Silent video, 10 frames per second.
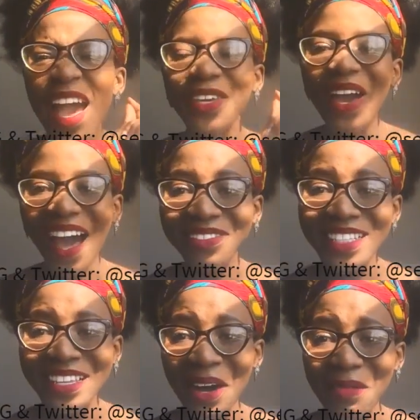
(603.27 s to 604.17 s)
you have
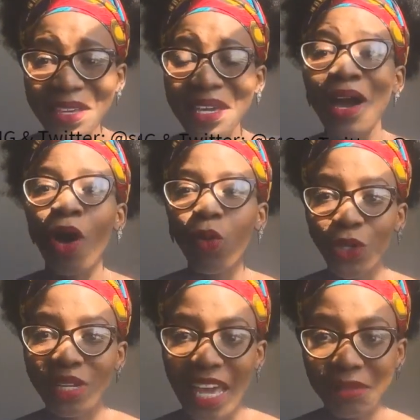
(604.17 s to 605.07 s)
to tell me
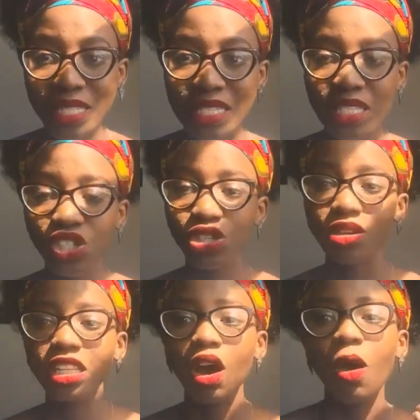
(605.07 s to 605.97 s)
what you'd like me to teach you
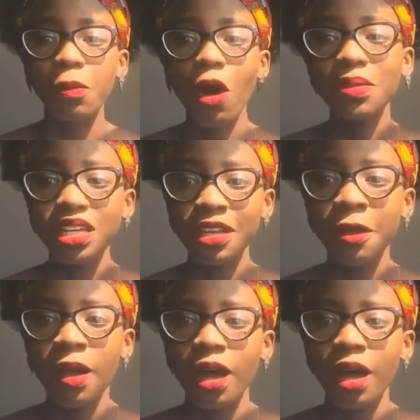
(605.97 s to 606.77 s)
in the upcoming